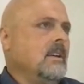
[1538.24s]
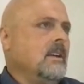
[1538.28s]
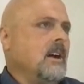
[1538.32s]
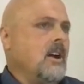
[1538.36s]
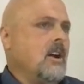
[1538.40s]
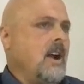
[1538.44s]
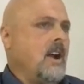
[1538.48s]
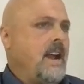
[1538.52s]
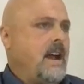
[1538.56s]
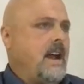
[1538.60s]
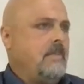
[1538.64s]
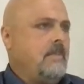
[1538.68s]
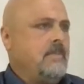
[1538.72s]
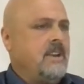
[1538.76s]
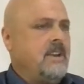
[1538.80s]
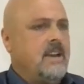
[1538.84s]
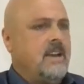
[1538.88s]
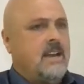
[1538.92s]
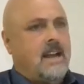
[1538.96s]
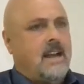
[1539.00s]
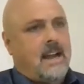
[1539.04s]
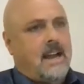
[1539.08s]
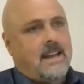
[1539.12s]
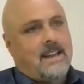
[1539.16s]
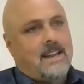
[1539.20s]
All right, I'm
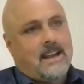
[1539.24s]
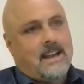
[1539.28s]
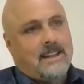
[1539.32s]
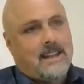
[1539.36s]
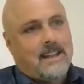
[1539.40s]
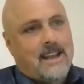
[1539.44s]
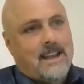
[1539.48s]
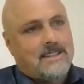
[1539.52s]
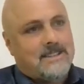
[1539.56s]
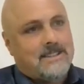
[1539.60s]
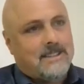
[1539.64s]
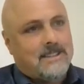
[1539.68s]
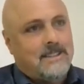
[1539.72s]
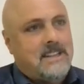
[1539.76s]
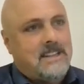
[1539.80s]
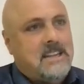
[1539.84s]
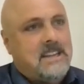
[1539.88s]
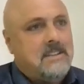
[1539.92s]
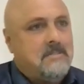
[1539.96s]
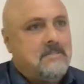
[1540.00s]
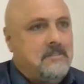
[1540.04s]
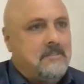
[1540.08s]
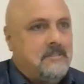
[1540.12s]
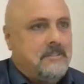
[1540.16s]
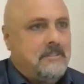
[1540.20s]
gonna. I, I'd like to
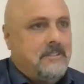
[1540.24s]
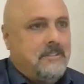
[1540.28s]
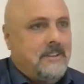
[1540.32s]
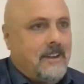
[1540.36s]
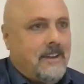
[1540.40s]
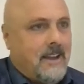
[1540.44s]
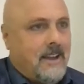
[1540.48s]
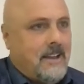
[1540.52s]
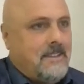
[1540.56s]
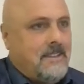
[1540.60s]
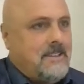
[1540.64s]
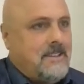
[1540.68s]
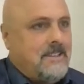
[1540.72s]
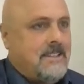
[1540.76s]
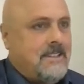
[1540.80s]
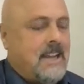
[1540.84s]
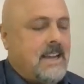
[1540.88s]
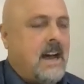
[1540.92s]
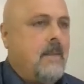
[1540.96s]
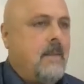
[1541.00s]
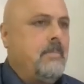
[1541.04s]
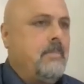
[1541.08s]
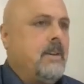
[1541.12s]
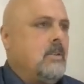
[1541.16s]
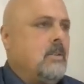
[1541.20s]
leave uh, this
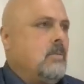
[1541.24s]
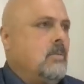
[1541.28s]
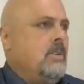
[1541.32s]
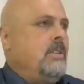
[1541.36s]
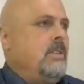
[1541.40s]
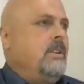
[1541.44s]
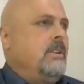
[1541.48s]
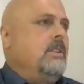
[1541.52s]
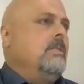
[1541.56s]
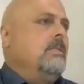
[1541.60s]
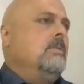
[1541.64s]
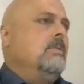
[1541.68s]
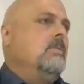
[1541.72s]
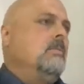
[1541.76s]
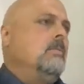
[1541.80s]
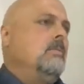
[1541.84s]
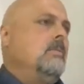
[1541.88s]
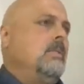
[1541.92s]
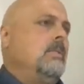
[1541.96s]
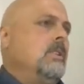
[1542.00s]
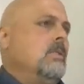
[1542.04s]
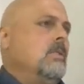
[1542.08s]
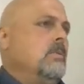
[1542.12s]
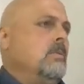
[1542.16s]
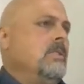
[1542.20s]
topic with a
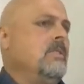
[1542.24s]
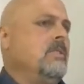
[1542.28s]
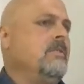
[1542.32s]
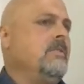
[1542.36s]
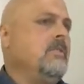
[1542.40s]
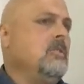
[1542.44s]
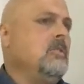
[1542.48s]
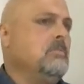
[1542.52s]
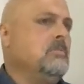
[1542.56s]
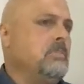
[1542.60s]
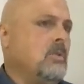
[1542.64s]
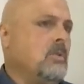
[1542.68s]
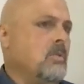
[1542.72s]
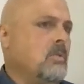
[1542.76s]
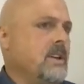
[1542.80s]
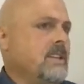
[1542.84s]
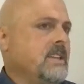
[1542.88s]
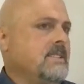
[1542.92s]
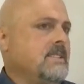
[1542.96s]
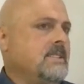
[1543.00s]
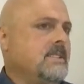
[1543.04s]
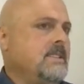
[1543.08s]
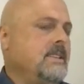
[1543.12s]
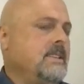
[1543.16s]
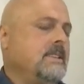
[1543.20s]
you know with a few
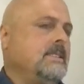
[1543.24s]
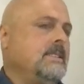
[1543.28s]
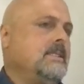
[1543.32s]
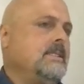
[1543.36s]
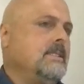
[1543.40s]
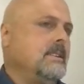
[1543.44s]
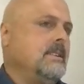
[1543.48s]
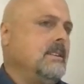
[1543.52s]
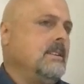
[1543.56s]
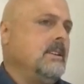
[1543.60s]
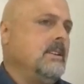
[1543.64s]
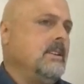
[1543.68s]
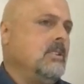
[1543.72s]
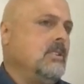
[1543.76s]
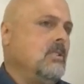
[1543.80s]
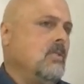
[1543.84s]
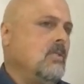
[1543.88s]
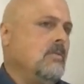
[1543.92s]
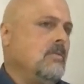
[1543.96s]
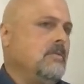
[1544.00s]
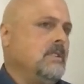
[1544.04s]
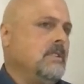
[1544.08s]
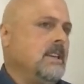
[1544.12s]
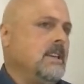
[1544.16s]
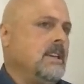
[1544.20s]
points that uh, you know
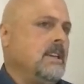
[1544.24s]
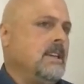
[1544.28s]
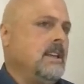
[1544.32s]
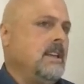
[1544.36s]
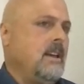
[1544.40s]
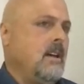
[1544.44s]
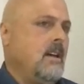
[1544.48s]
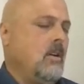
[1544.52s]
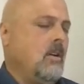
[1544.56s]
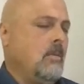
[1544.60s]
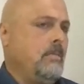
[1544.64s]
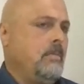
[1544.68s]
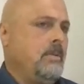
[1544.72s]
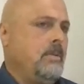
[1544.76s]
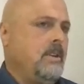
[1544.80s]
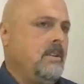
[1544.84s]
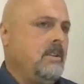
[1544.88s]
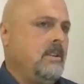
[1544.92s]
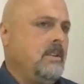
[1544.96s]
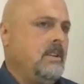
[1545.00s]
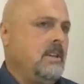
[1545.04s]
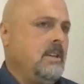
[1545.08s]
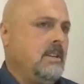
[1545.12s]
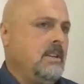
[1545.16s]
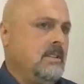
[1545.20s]
hopefully can help
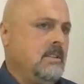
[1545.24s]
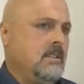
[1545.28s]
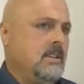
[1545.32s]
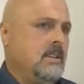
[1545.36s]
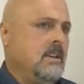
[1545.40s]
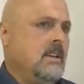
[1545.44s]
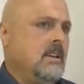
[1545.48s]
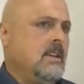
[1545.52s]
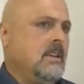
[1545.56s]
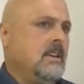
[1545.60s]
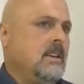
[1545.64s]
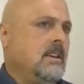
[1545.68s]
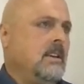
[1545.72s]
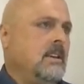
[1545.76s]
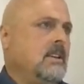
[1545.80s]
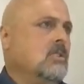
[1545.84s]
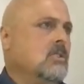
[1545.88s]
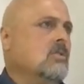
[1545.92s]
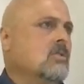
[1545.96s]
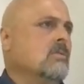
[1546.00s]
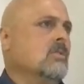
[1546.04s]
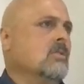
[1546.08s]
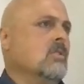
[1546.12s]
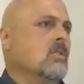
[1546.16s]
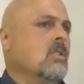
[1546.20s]
in in in
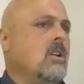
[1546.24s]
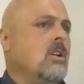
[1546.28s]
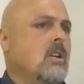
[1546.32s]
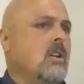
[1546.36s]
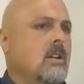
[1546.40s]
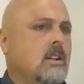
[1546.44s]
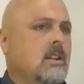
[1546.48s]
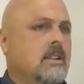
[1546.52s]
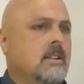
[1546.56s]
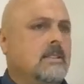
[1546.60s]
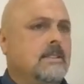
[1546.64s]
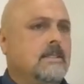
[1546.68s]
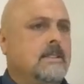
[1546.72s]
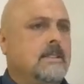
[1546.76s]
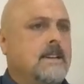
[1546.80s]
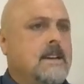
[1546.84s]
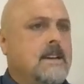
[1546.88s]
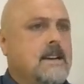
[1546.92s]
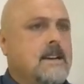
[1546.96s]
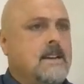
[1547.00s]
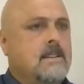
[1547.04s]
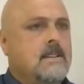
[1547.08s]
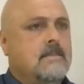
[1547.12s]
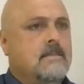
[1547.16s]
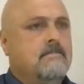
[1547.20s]
overall
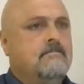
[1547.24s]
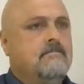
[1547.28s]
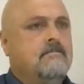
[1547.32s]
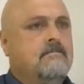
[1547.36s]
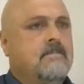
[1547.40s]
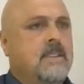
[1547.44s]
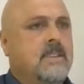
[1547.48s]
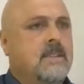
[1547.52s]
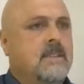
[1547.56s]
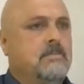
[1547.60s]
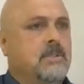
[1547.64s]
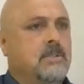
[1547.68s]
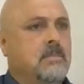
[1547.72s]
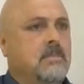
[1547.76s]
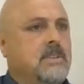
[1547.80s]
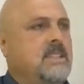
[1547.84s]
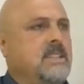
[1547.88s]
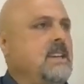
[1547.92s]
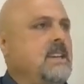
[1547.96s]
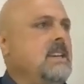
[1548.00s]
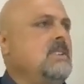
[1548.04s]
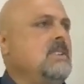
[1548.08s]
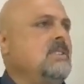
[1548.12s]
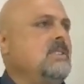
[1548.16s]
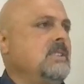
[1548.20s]
um,
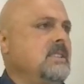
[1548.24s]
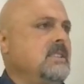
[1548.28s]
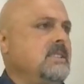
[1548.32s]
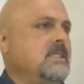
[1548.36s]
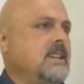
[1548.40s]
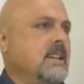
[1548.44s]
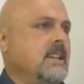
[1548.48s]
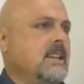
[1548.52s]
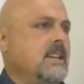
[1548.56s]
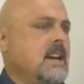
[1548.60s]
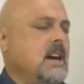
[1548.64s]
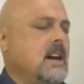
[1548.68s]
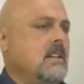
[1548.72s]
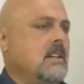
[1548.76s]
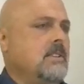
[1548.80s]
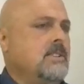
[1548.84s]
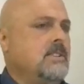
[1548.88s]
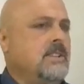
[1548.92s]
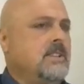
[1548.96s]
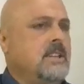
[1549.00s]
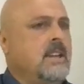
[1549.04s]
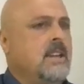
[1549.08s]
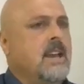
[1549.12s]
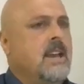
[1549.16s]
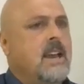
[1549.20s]
implementation of
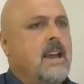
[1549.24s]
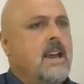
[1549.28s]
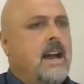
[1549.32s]
technology.